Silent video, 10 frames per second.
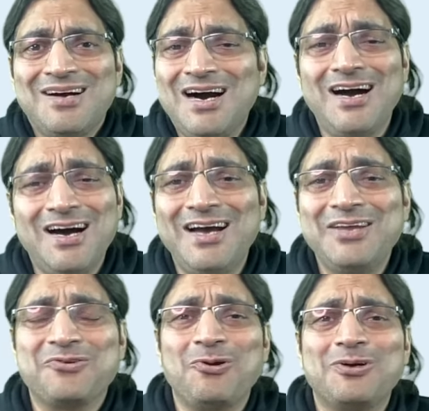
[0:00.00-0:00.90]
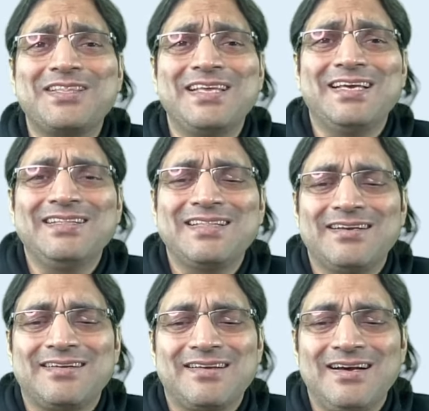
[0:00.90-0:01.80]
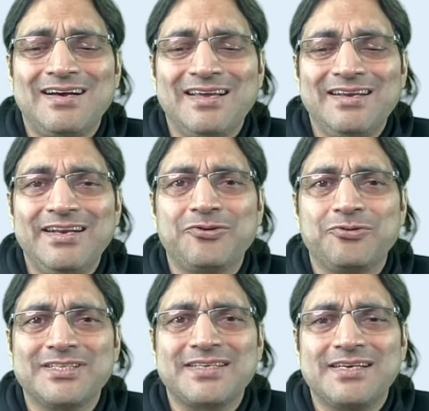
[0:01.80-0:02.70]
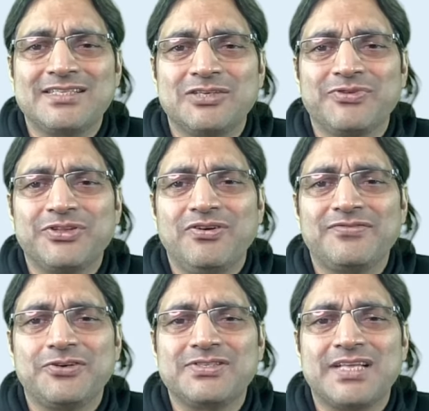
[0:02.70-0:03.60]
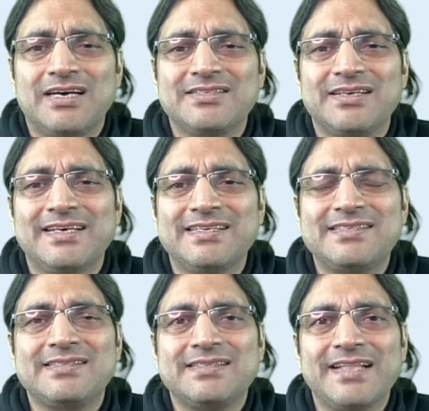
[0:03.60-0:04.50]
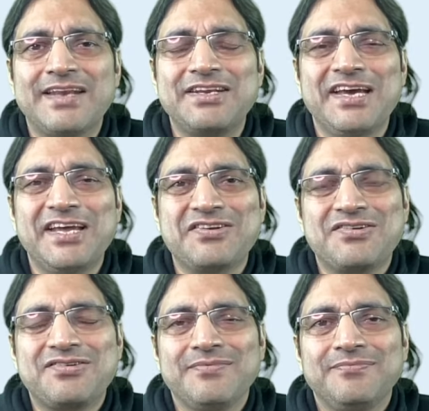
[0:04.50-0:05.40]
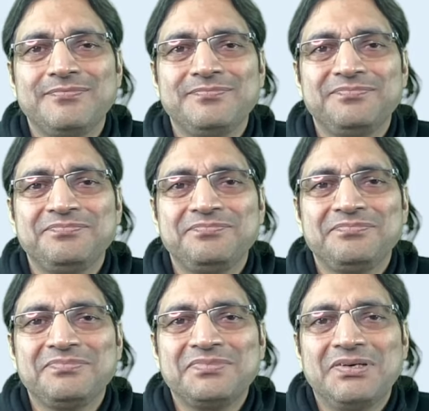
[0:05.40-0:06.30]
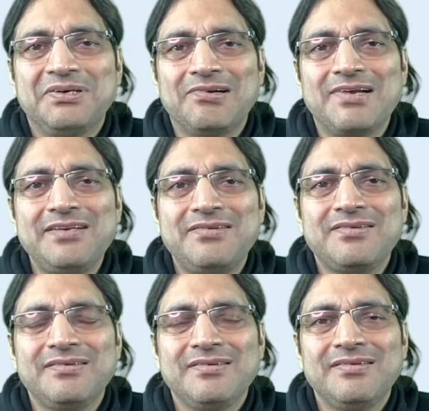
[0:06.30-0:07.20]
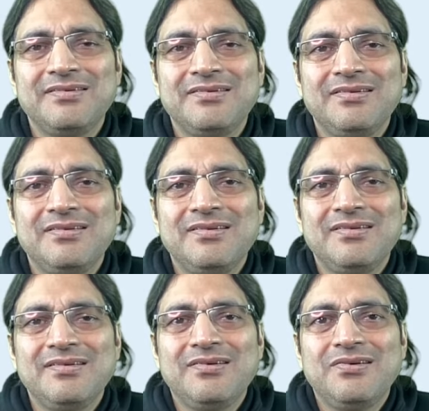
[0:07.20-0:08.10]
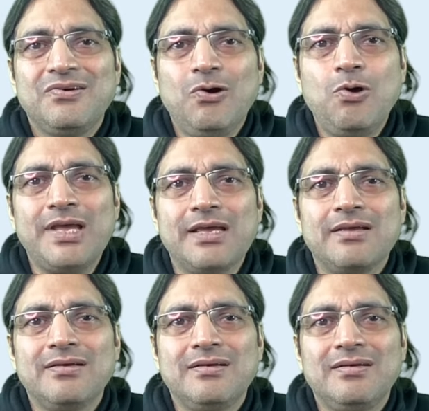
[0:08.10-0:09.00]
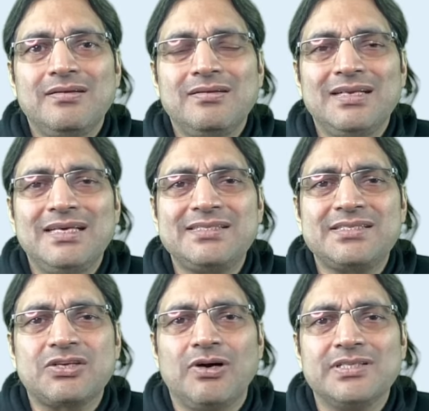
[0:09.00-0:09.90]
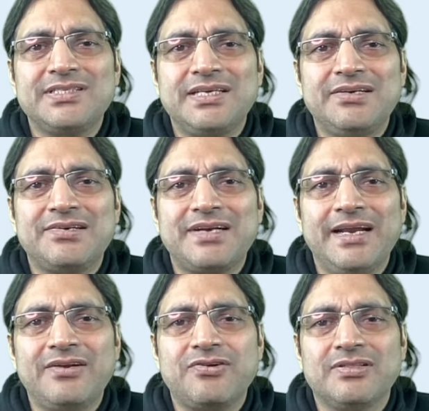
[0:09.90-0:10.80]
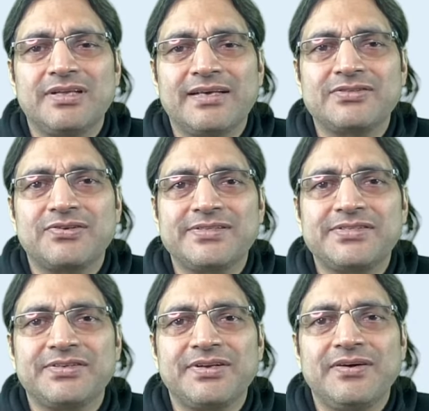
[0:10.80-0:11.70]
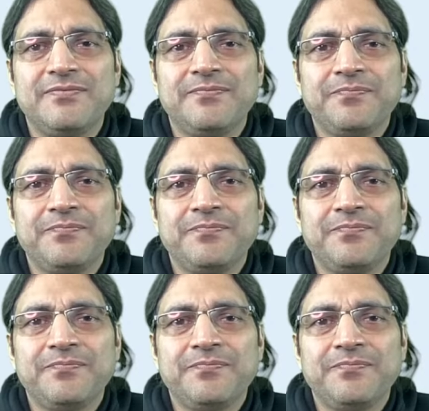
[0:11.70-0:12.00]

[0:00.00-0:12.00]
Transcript: I do not think that I need to discuss this with you. Of course, the answer is 98. Alright. Okay. Let's concentrate on the next question now.